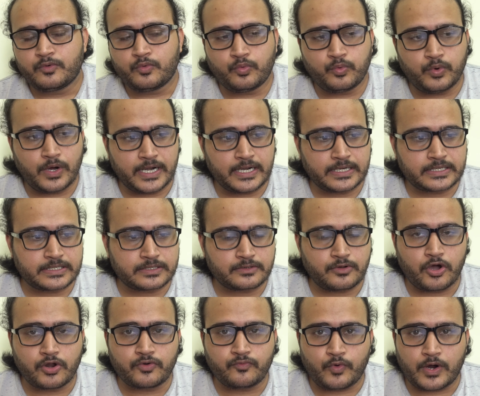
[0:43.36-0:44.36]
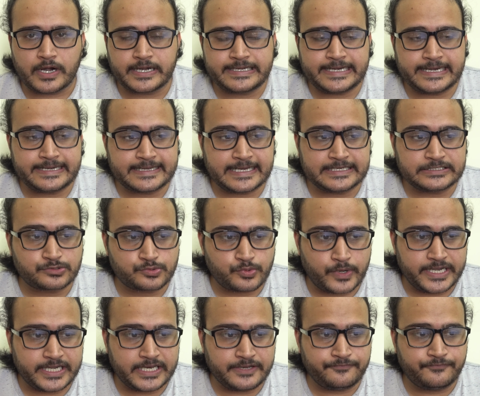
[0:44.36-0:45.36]
on what date guys?
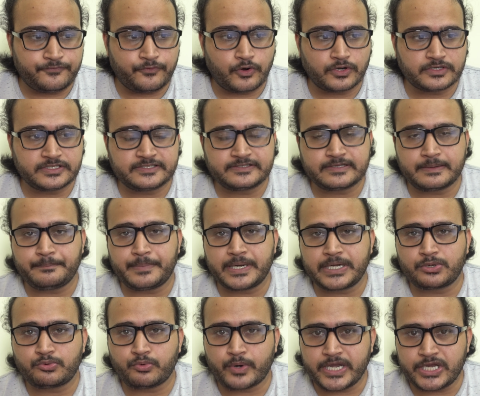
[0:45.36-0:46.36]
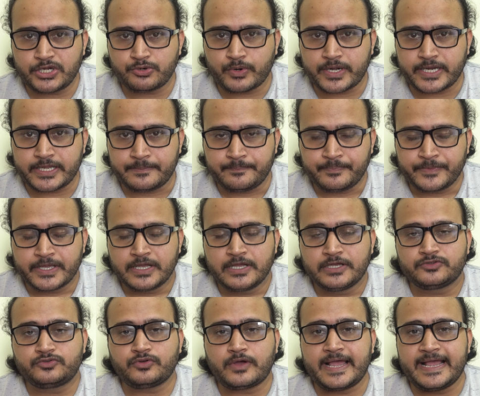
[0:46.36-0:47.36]
24 December 2020.
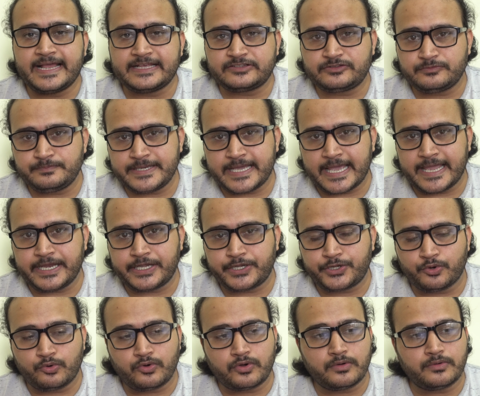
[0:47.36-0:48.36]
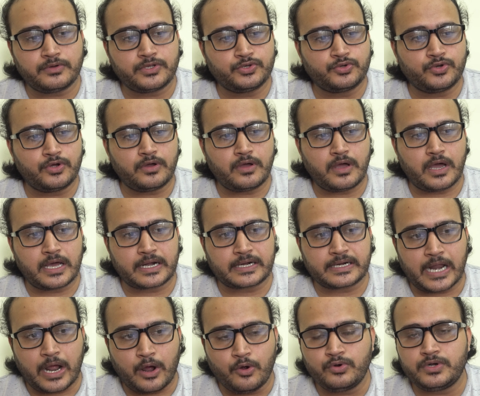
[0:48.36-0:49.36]
So SBI took
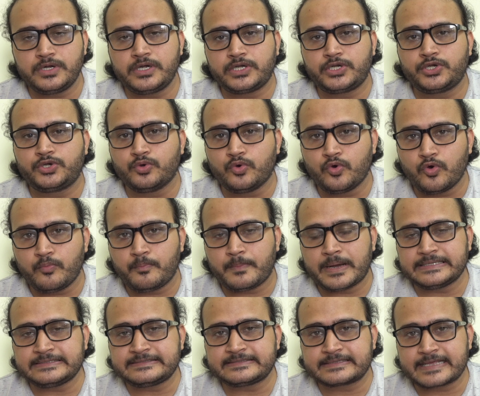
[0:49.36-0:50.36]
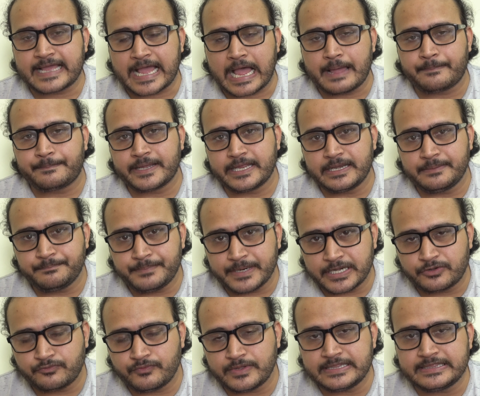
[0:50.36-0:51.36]
around 2 months gap in
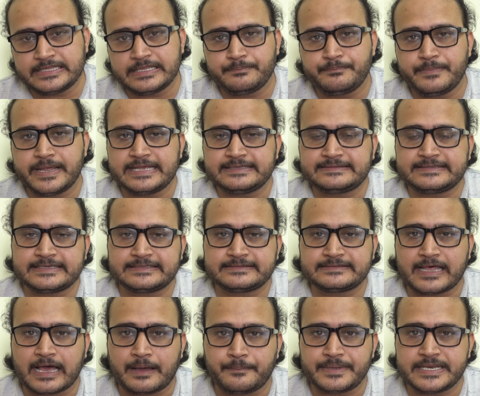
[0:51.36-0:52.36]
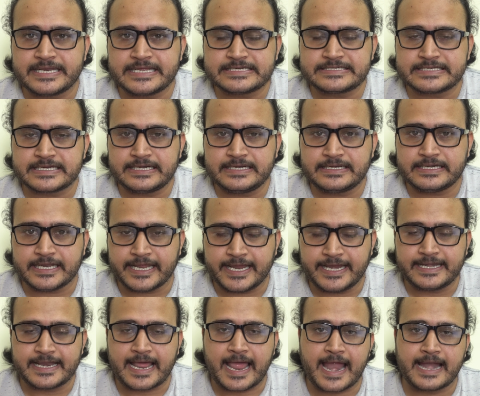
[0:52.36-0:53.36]
between the mains examination
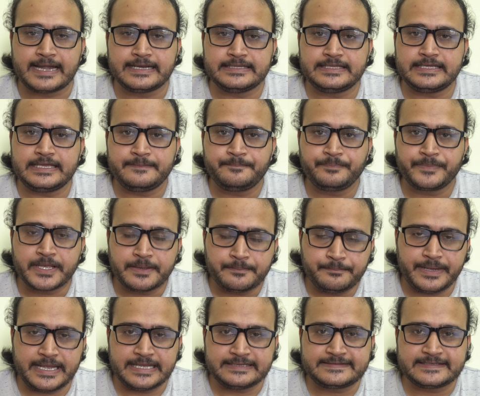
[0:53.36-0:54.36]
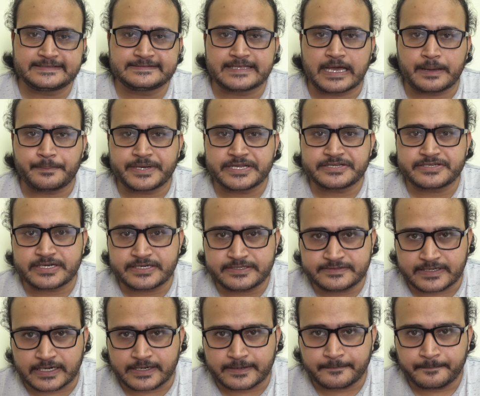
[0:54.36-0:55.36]
date and the mains examination
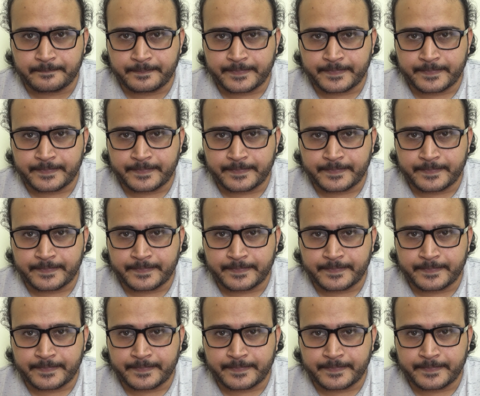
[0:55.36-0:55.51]
result.